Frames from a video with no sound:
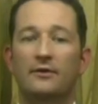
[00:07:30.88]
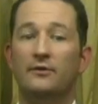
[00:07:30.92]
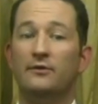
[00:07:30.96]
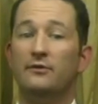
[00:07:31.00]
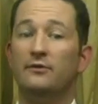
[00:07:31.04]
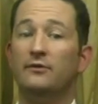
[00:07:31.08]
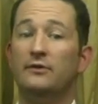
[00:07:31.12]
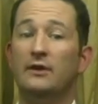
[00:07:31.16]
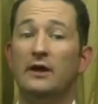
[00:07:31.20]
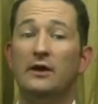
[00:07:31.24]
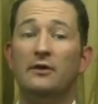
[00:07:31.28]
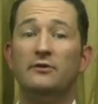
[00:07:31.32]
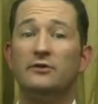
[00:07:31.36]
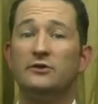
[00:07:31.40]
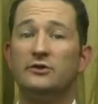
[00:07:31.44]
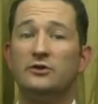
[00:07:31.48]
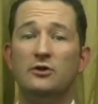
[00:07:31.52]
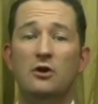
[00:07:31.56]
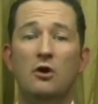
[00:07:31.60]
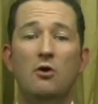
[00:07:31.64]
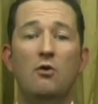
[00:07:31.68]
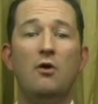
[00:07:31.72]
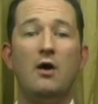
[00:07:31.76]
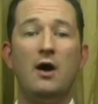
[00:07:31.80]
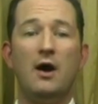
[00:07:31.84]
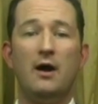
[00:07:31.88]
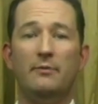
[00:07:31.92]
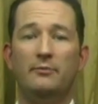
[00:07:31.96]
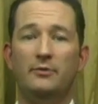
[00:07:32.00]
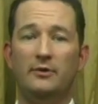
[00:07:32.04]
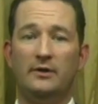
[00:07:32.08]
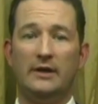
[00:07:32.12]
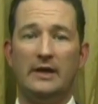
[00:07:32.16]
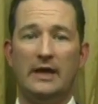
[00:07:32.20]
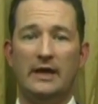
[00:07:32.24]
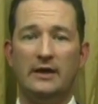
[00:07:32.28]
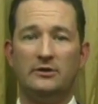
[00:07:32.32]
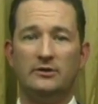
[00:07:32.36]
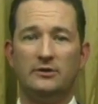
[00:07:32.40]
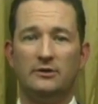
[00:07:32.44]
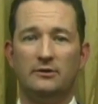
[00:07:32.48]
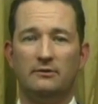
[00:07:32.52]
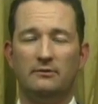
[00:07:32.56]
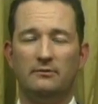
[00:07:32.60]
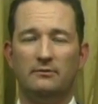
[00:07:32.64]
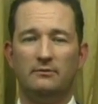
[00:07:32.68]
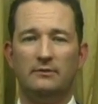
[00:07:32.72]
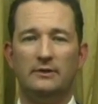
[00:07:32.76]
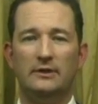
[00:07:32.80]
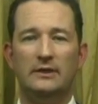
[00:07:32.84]
There is no
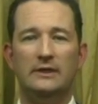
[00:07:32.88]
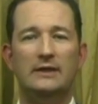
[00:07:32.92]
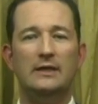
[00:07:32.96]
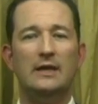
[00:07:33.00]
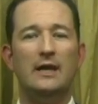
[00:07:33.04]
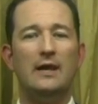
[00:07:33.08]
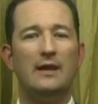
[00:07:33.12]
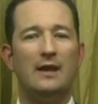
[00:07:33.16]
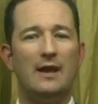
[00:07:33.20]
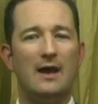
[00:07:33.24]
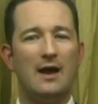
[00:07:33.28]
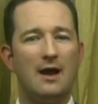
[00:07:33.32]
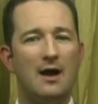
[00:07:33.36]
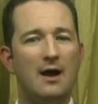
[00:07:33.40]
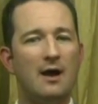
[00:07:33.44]
obligation, yet